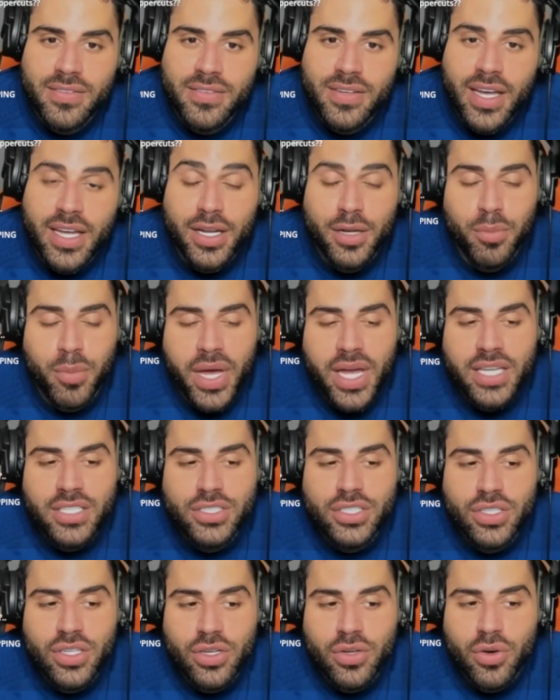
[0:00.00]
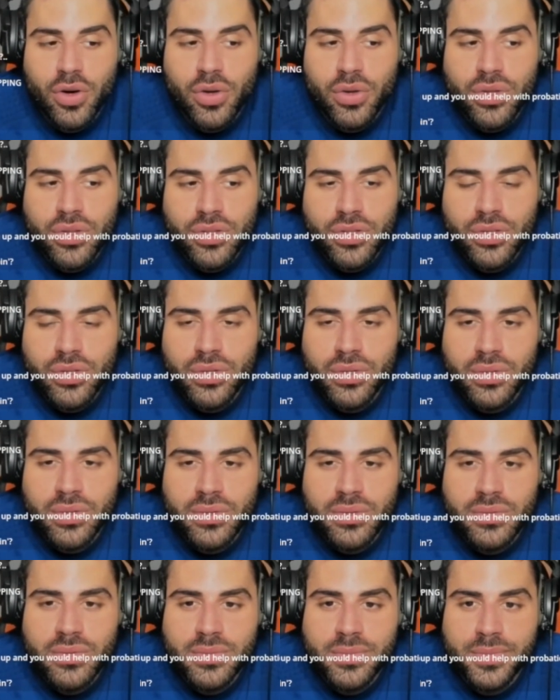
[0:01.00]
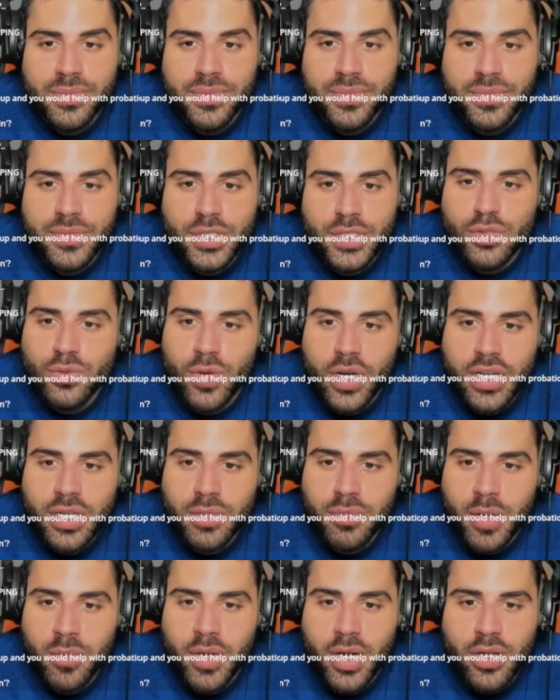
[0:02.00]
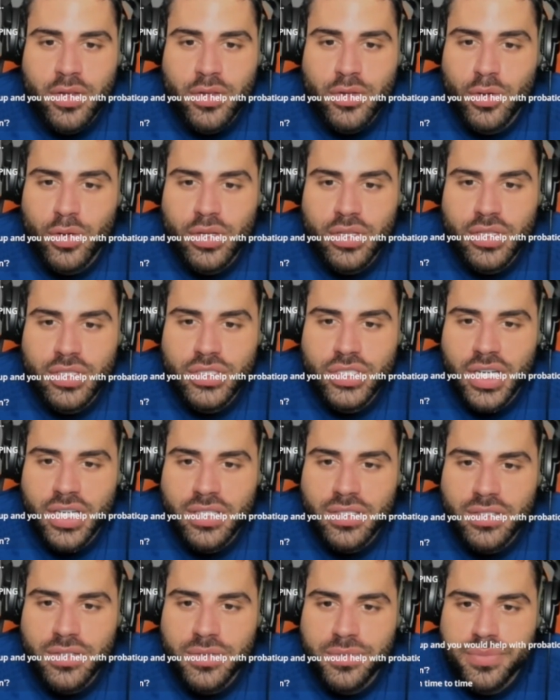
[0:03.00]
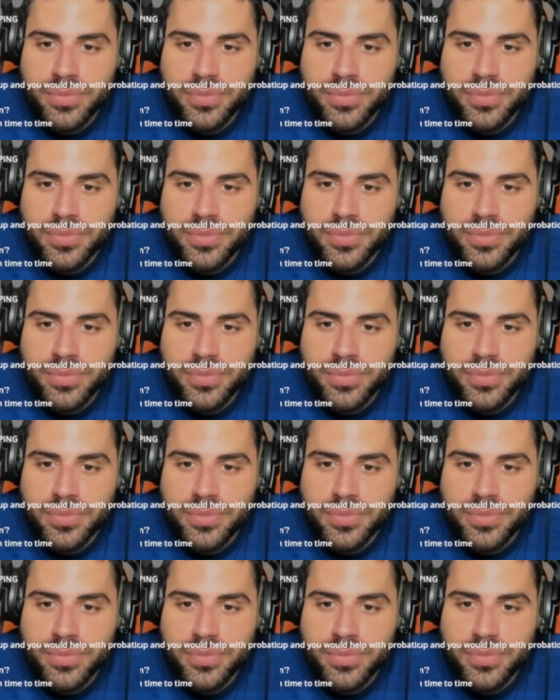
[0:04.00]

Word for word: And imagine the growth too. Just running my mouth, growing the channel.